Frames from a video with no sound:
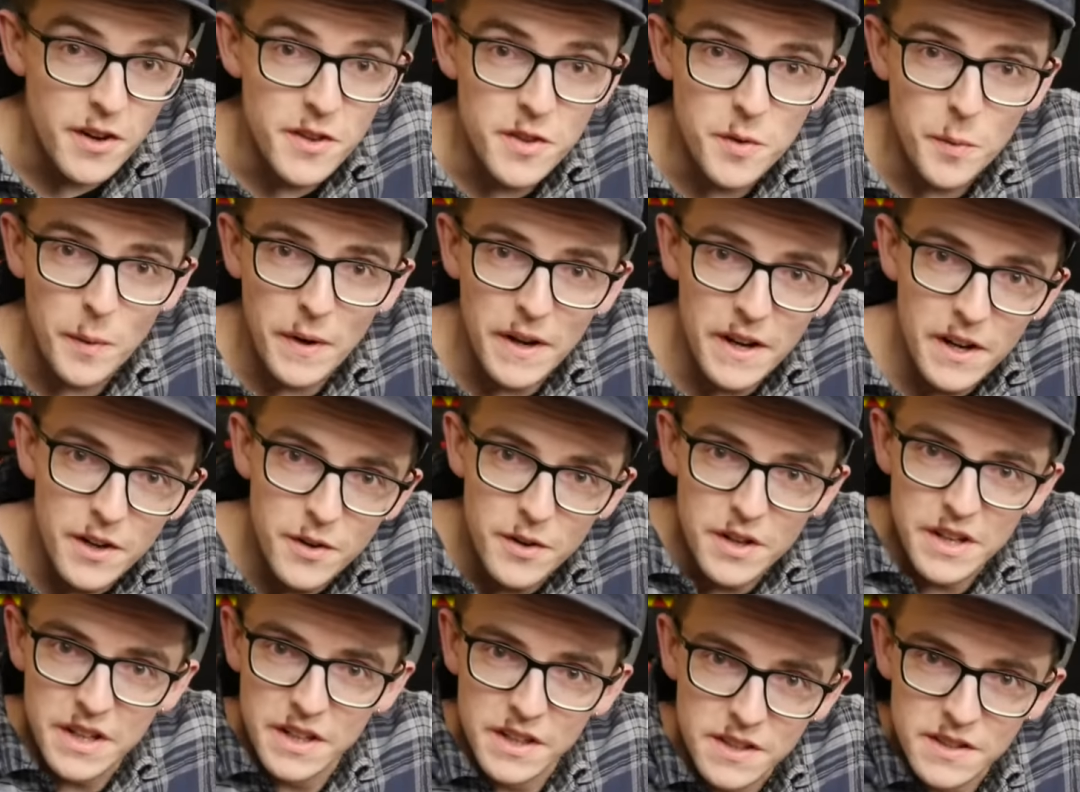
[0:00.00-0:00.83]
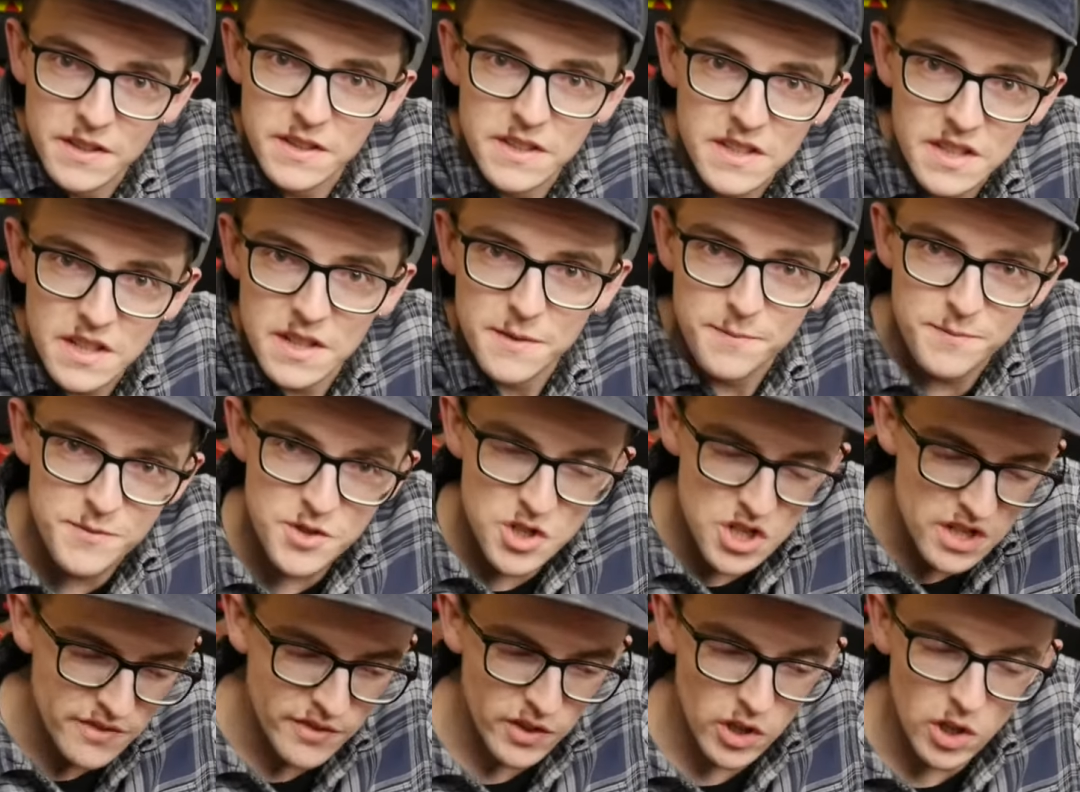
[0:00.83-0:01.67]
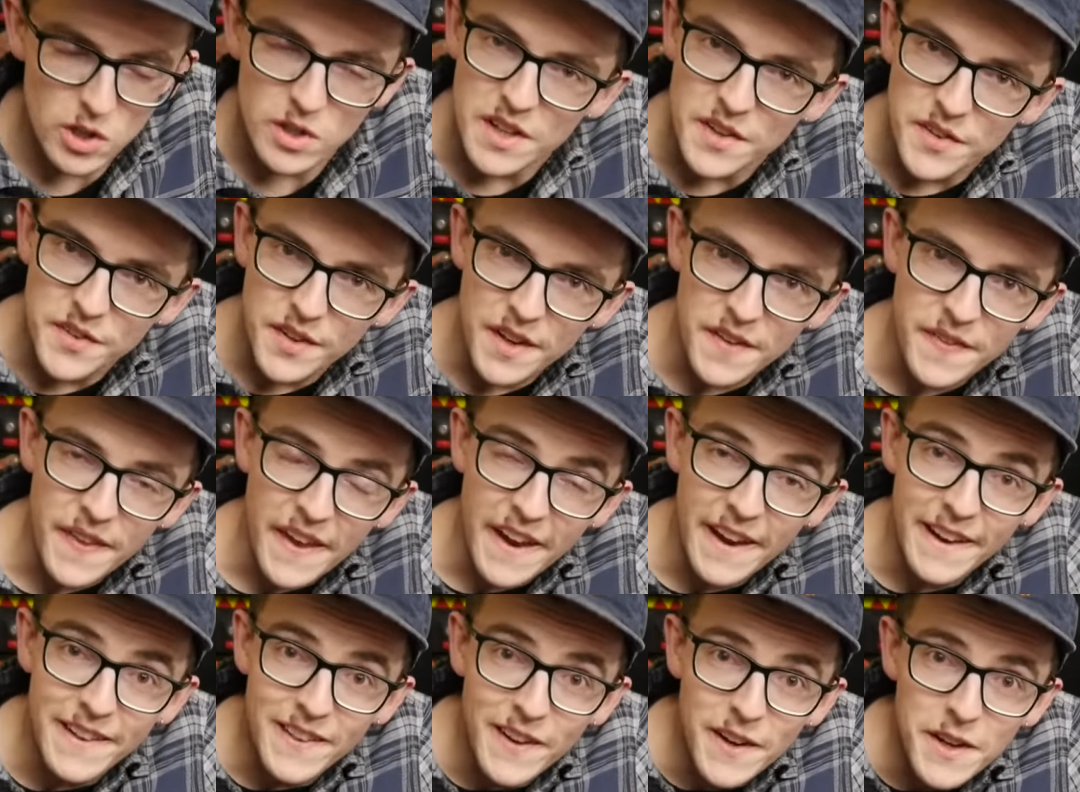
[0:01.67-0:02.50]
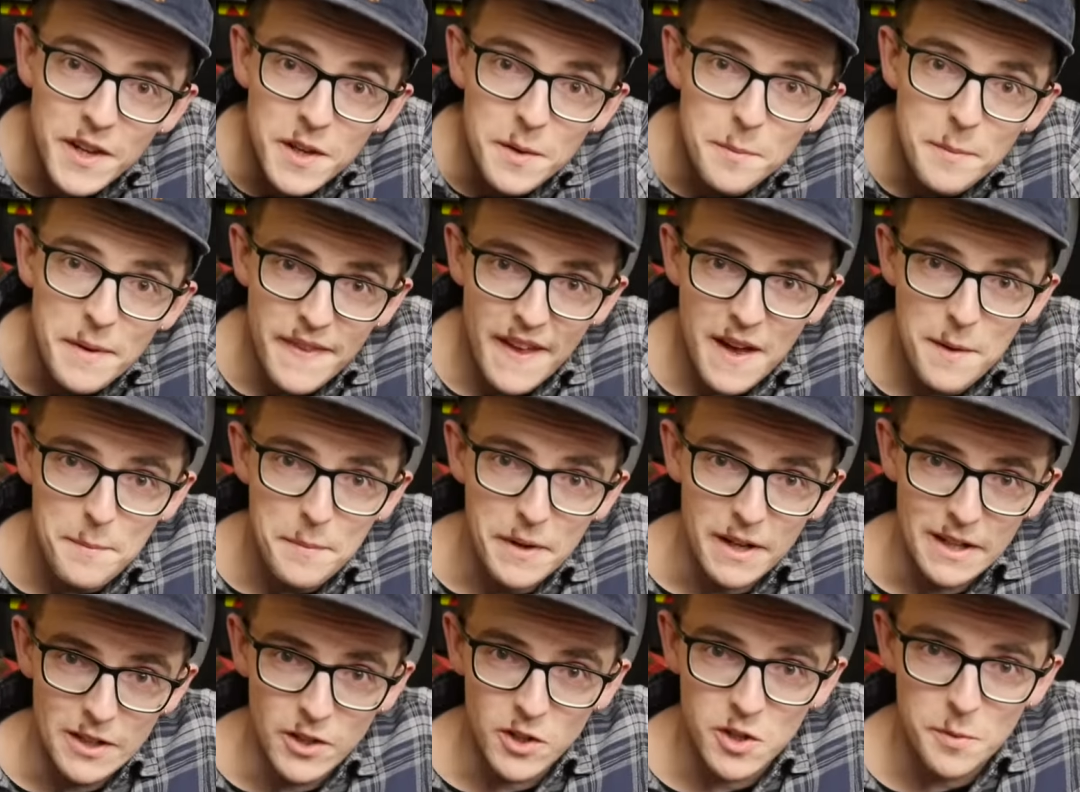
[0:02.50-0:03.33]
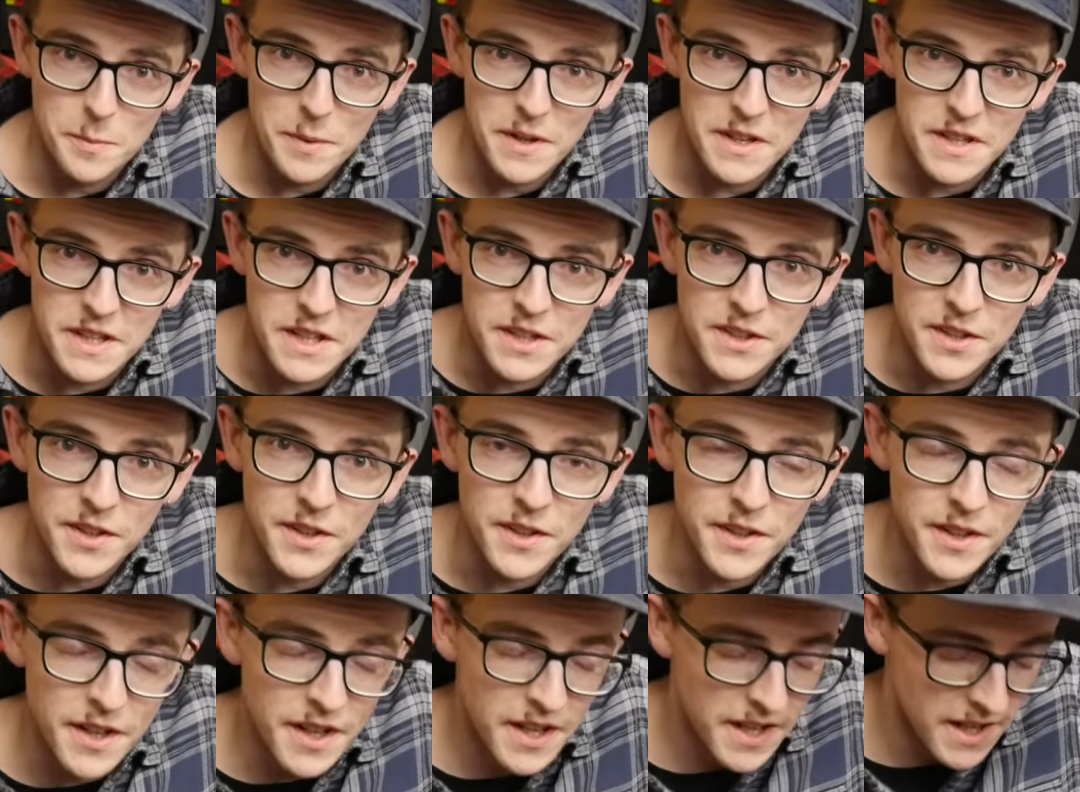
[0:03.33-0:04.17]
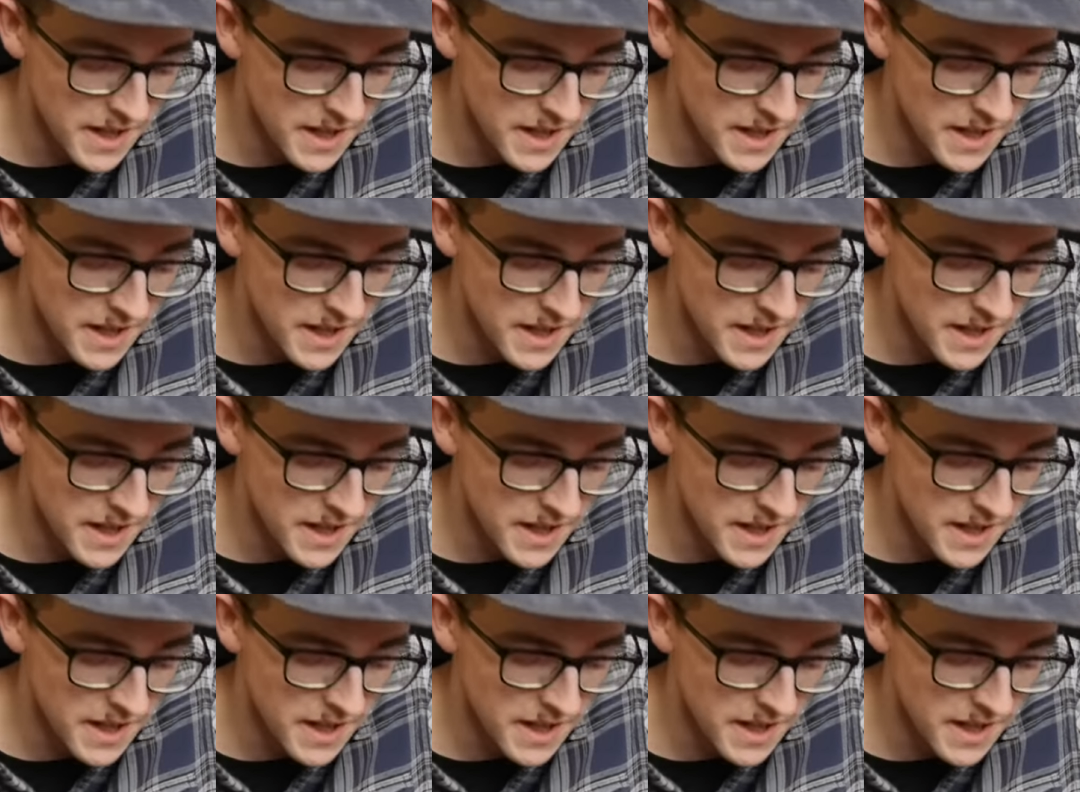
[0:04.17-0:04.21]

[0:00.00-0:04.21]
out the wiring to shove it all inside the headlight and make that bit look a bit neater,